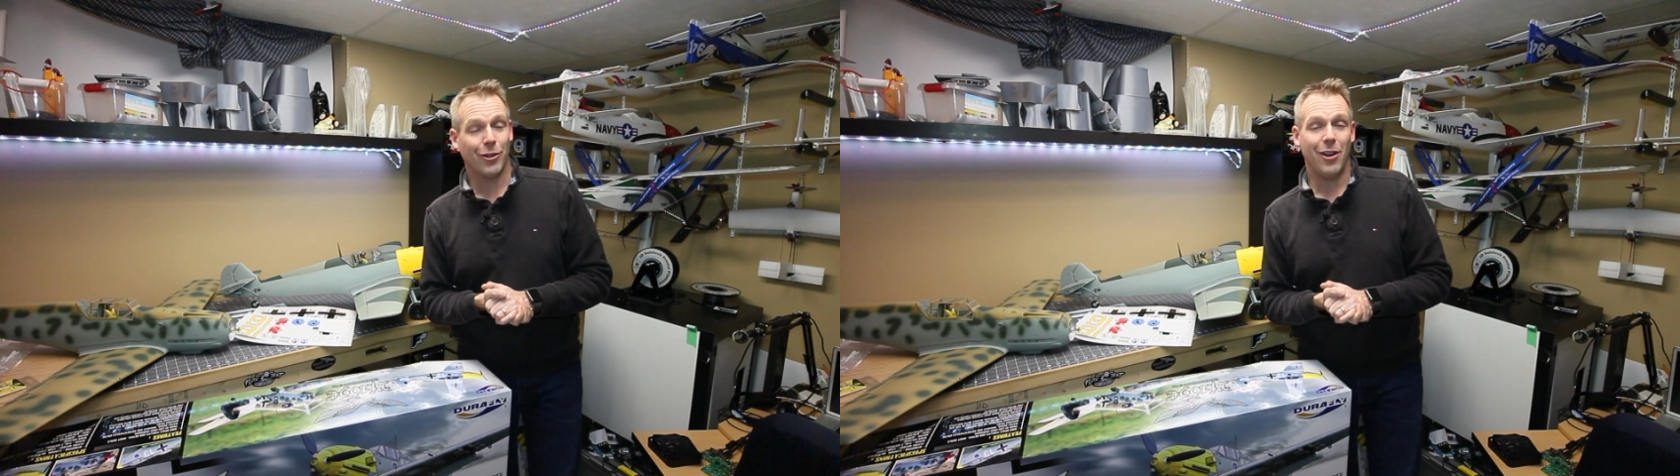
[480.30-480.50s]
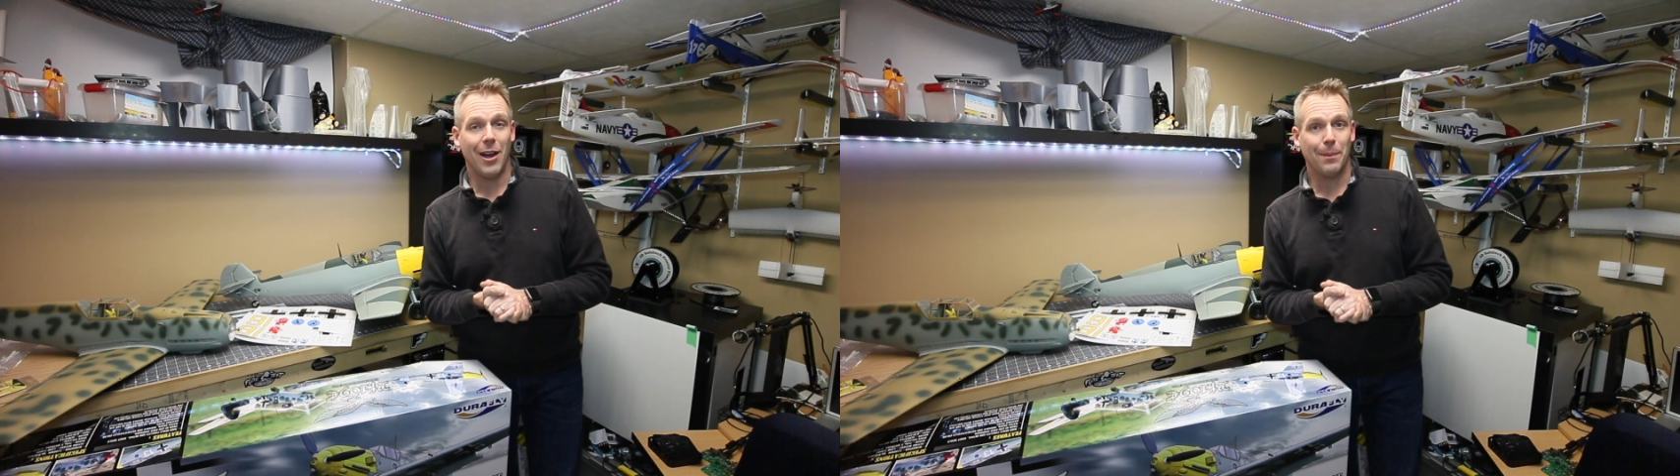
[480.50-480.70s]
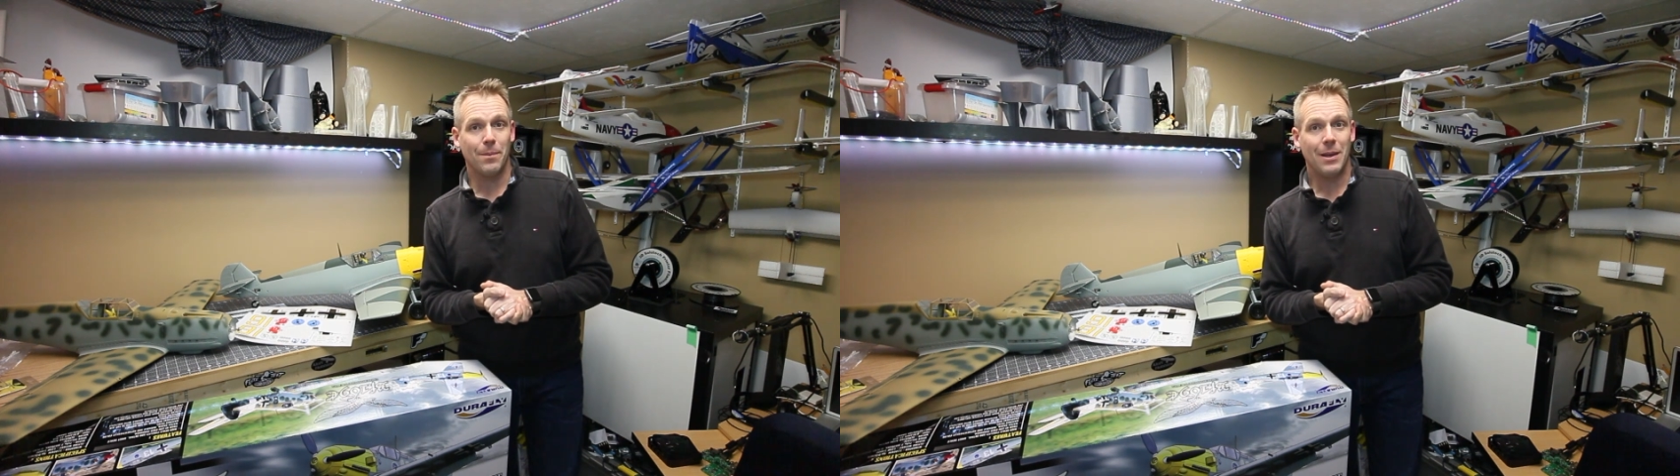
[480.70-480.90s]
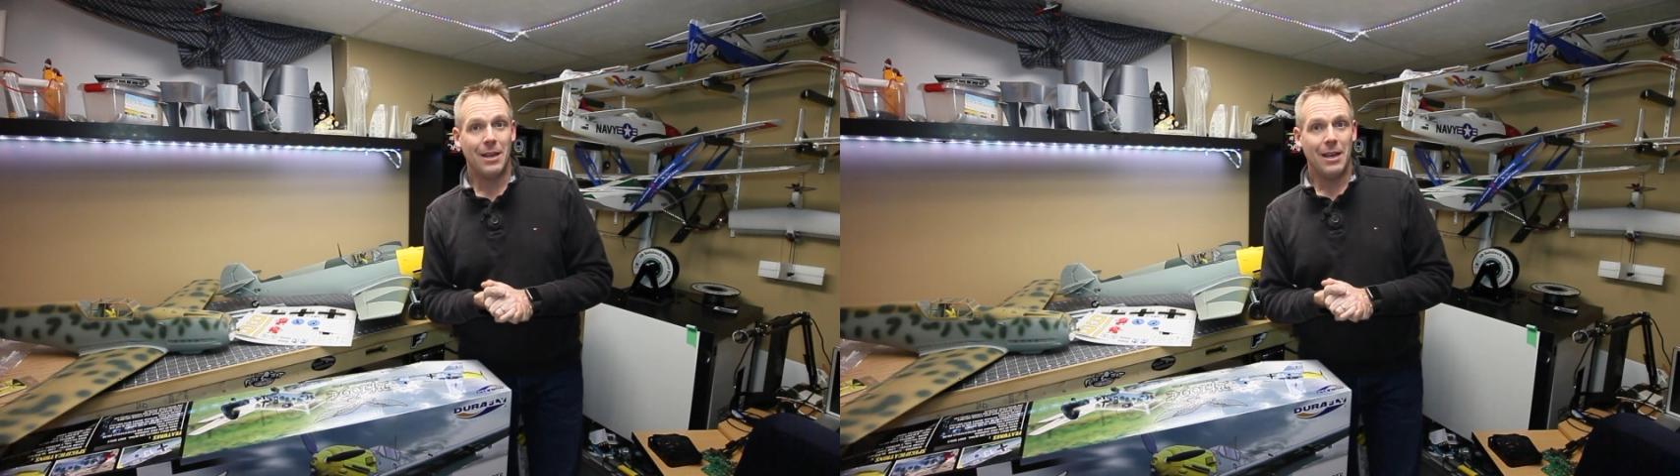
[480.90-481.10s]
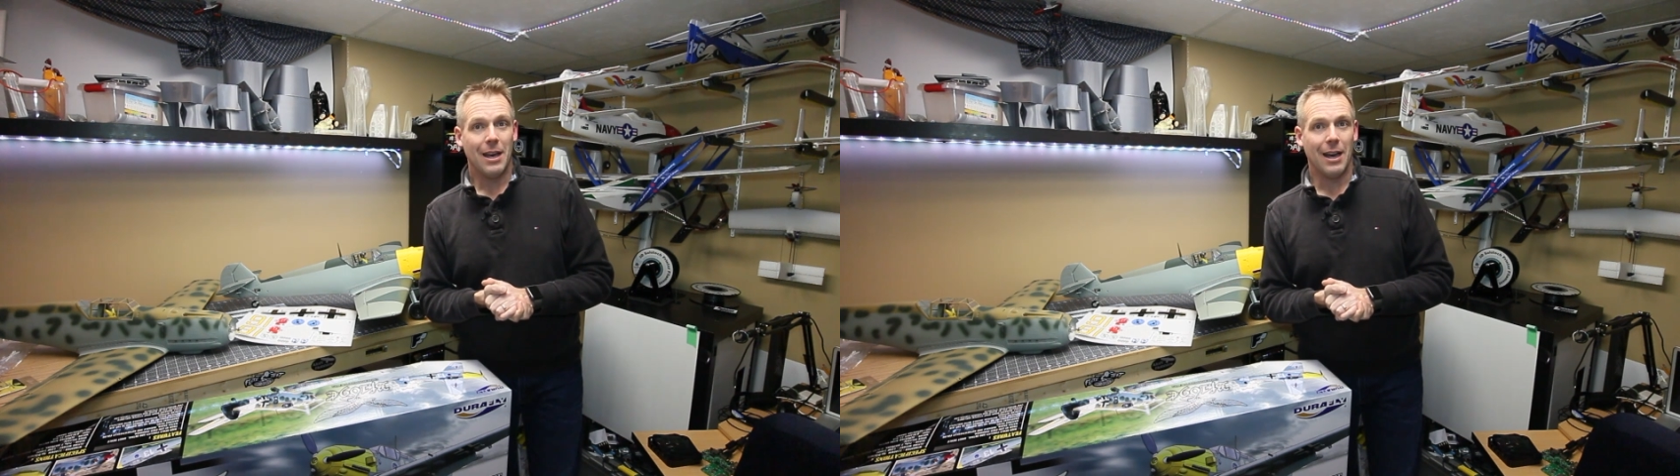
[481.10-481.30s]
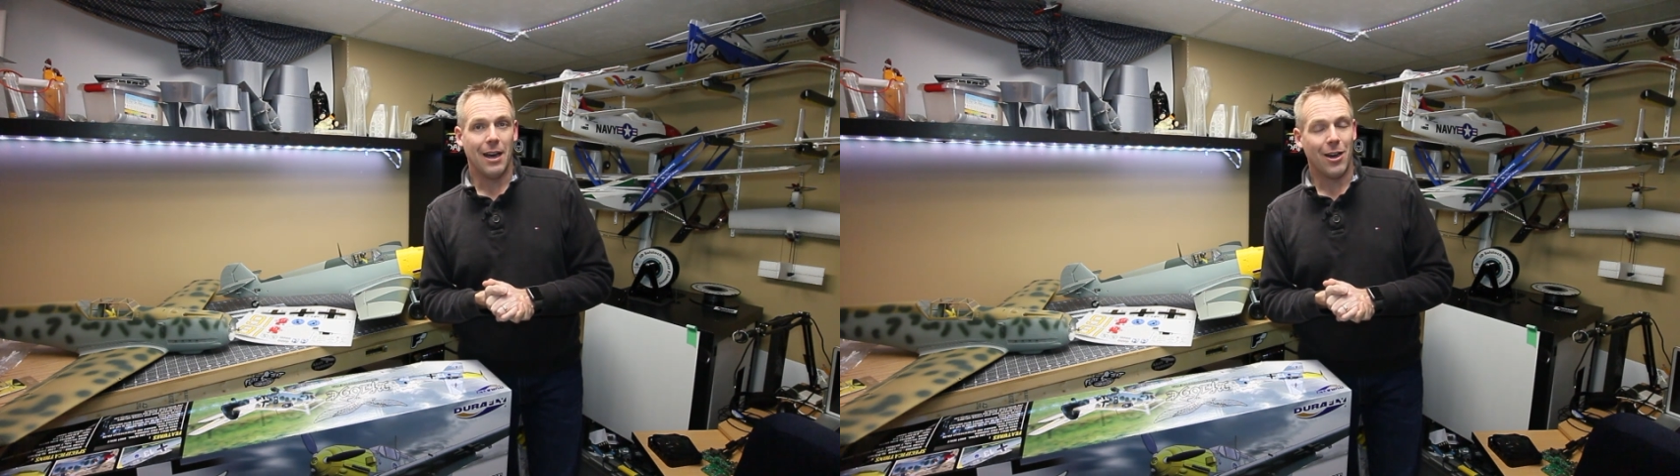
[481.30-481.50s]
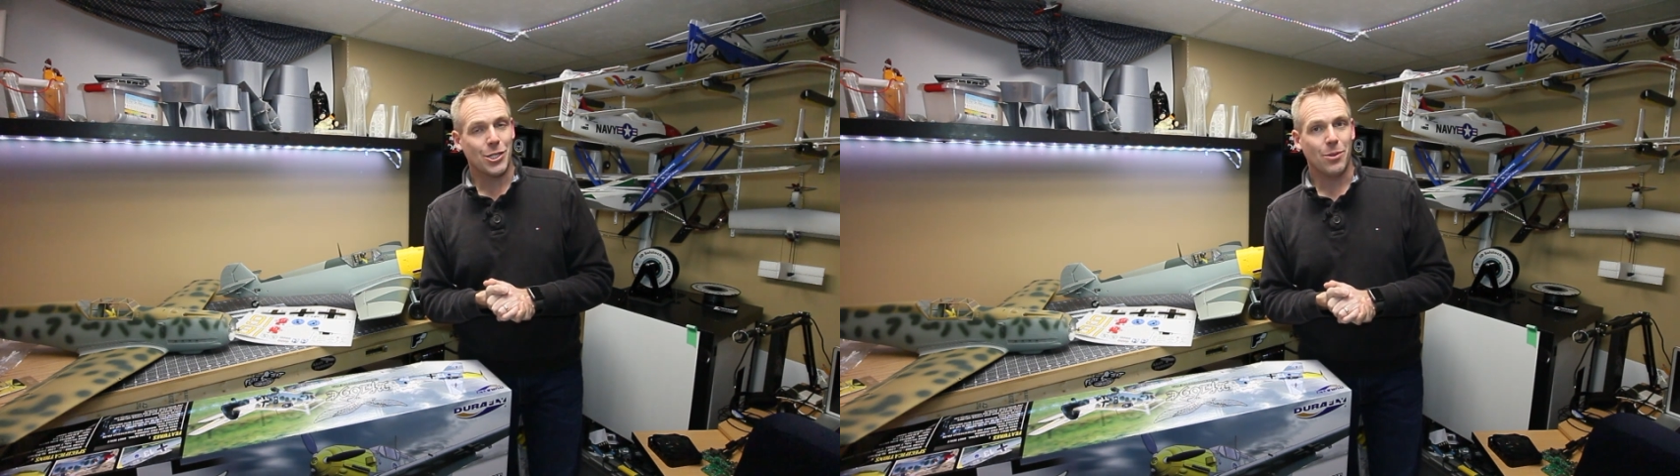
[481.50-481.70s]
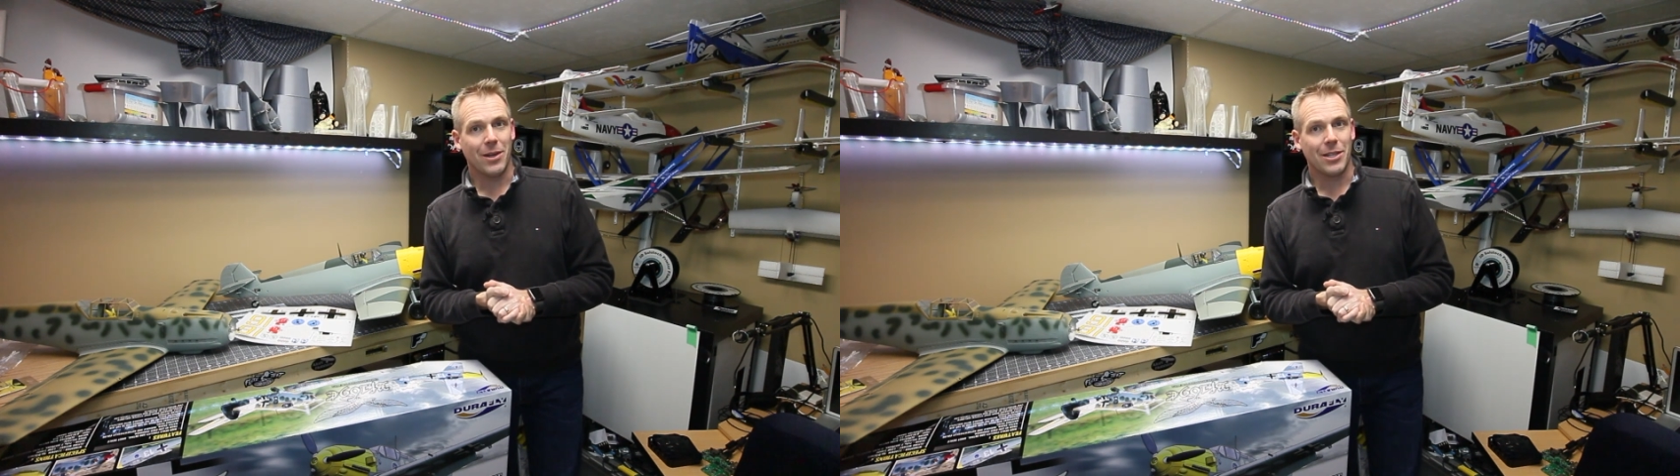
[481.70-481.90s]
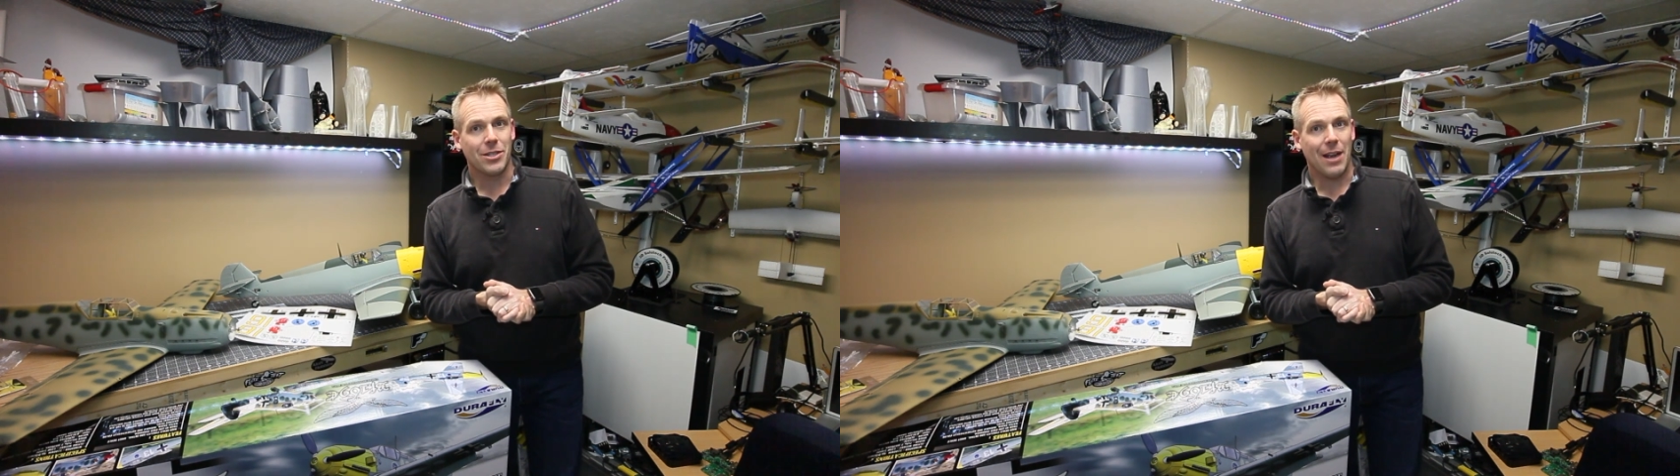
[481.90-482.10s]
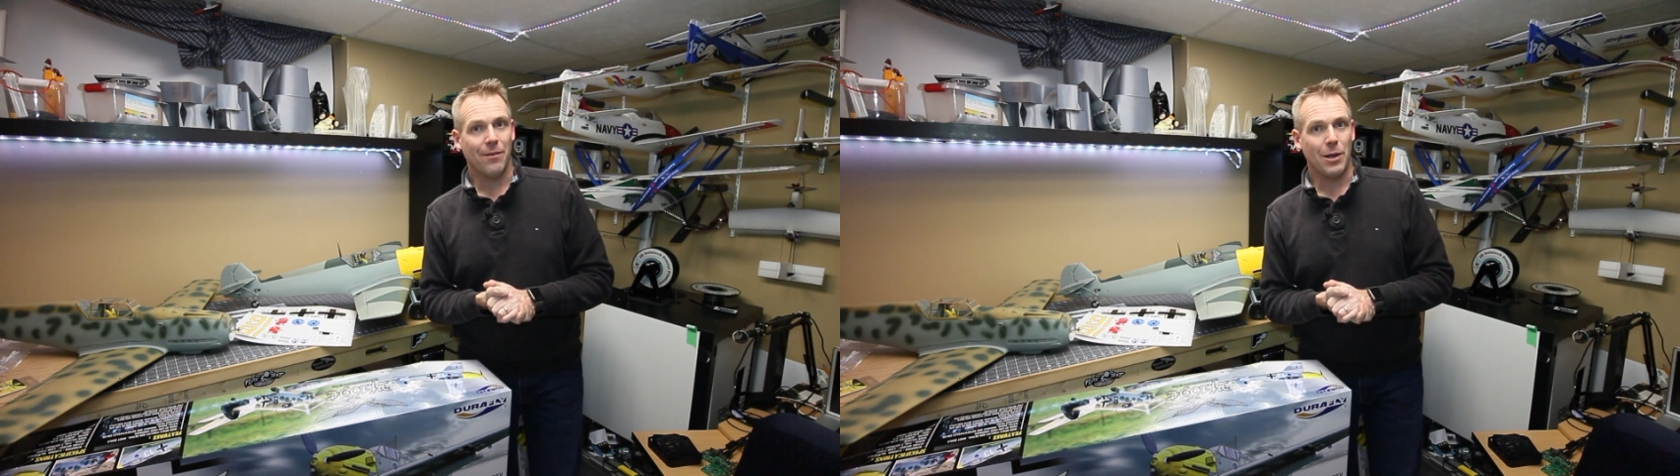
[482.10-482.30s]
o'clock uh, Australian
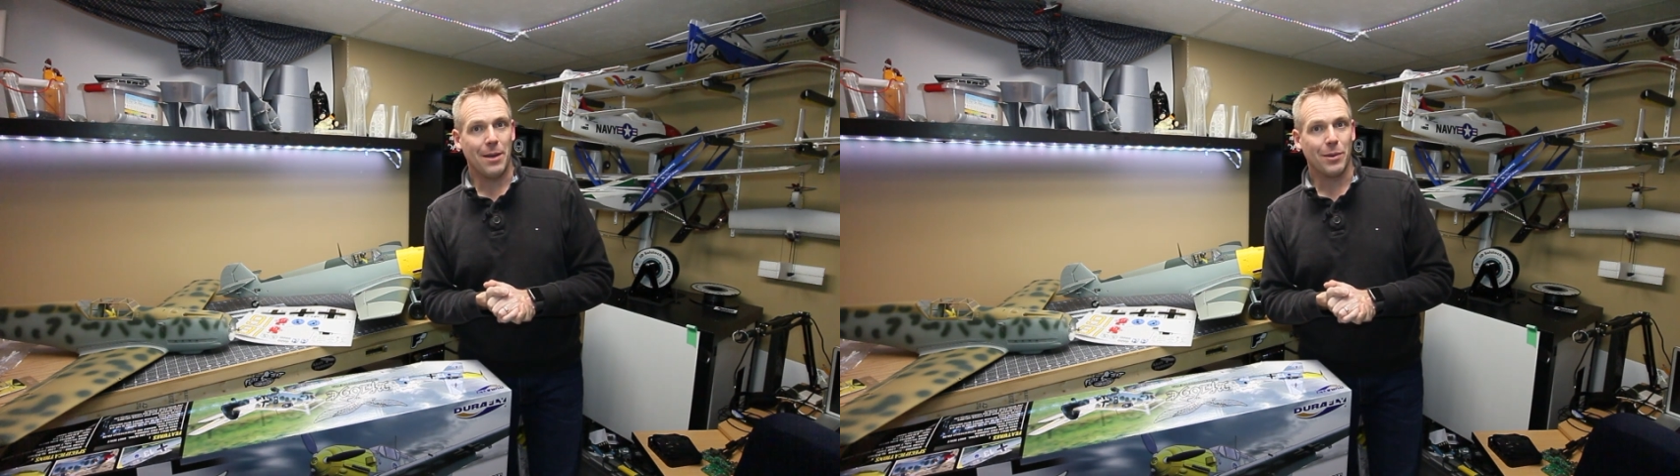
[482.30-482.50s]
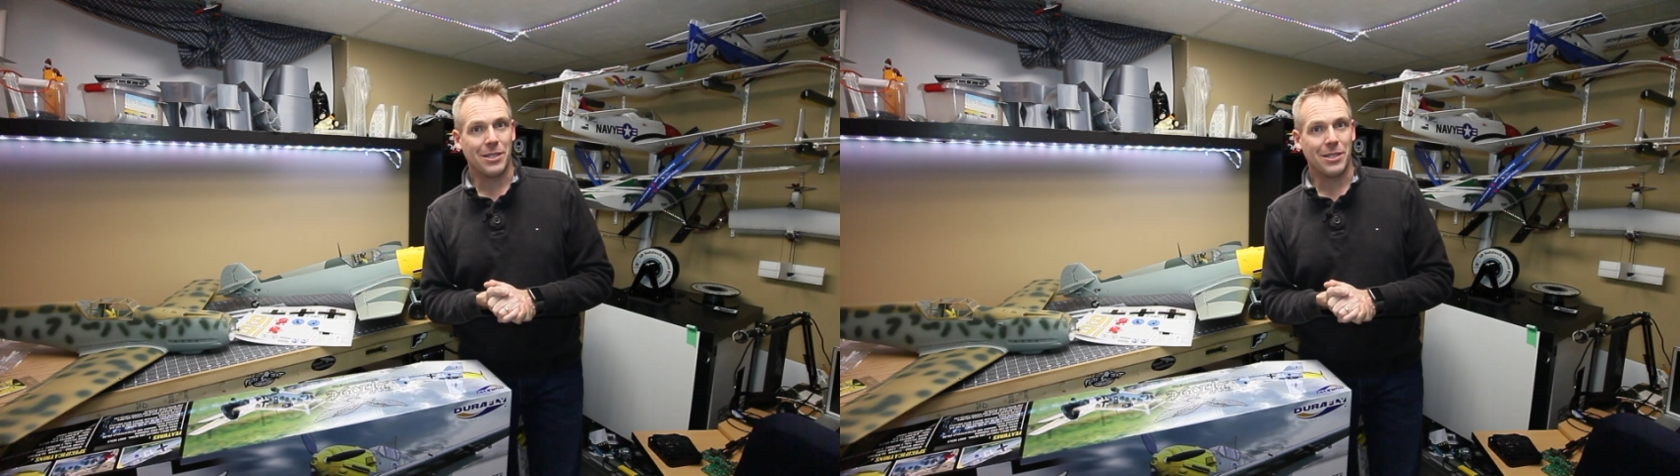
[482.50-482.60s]
time for him,